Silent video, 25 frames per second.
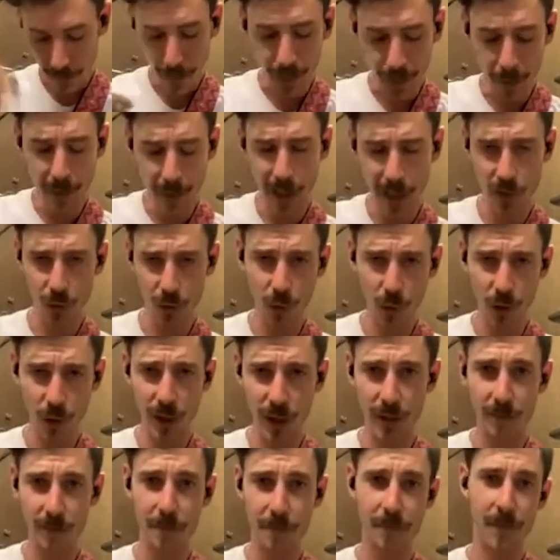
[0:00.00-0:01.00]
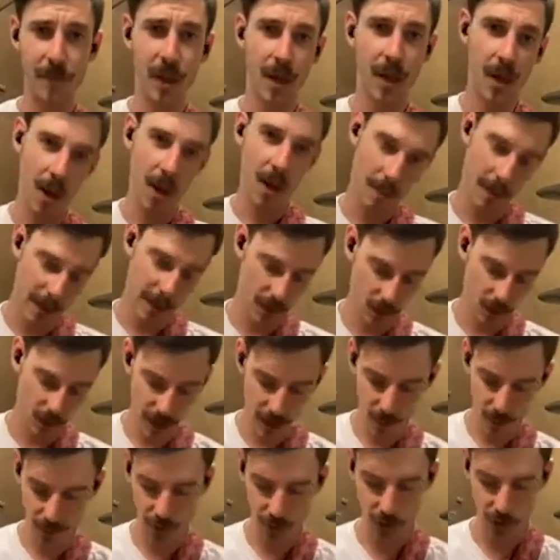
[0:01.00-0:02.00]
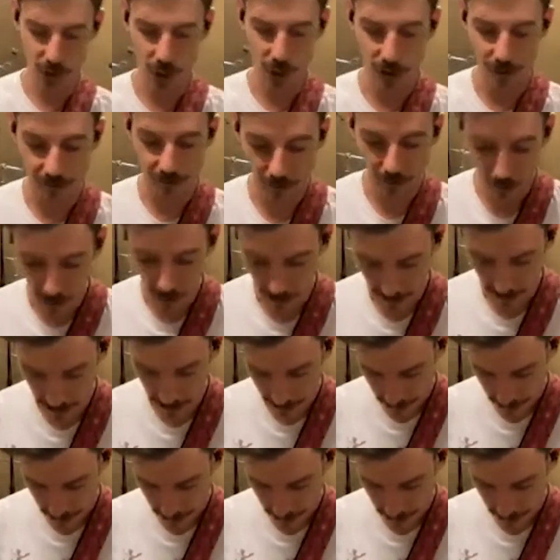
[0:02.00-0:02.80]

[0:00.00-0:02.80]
My Dorian with the sharp 4.